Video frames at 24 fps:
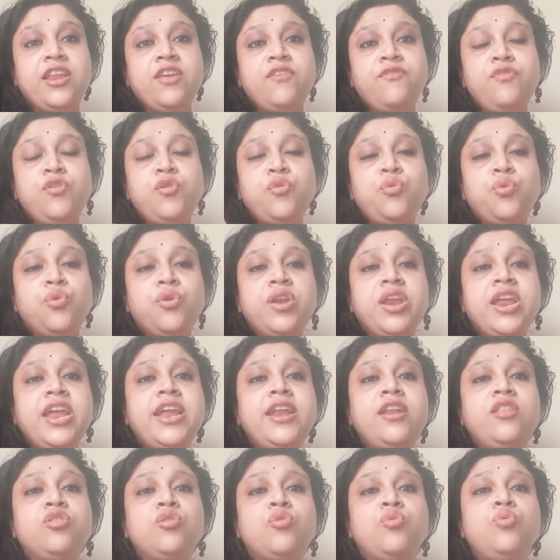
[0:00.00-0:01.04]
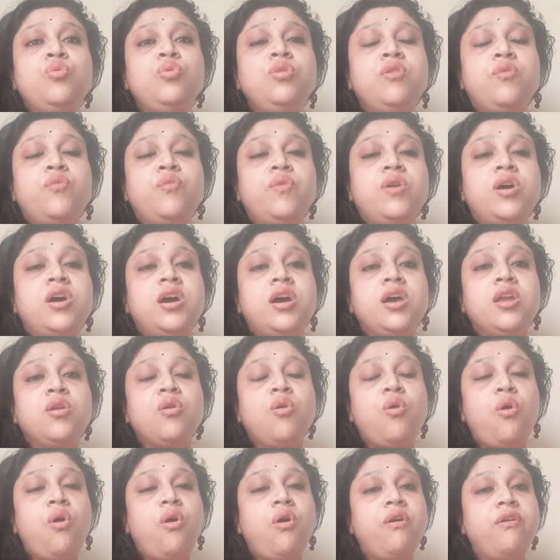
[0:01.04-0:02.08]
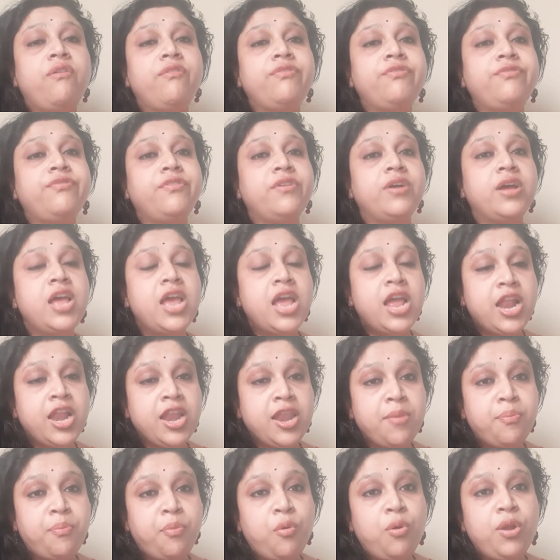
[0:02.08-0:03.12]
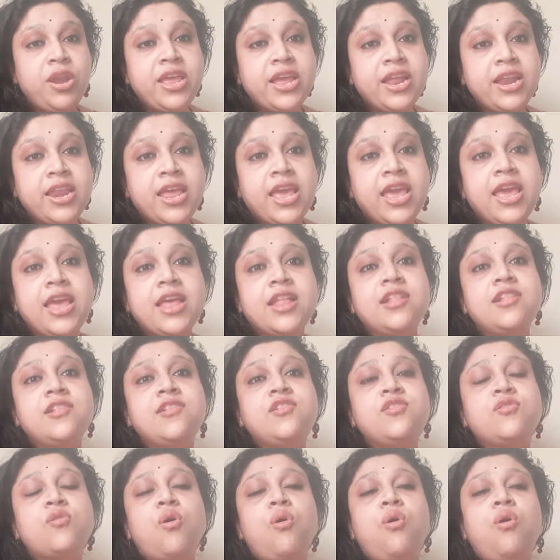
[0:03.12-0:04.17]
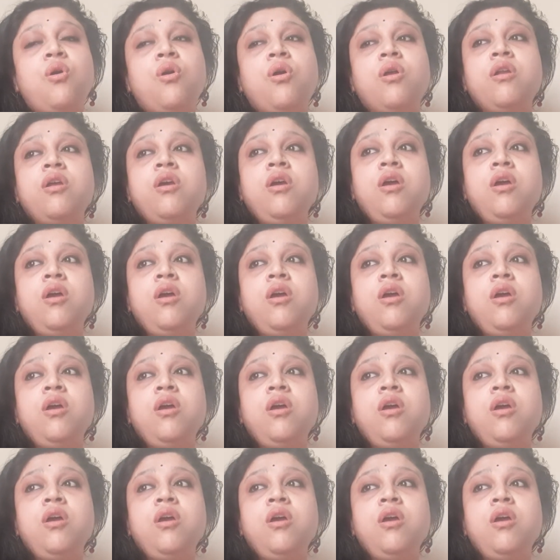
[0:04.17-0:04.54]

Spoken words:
If you read through the work of Napoleon Hills or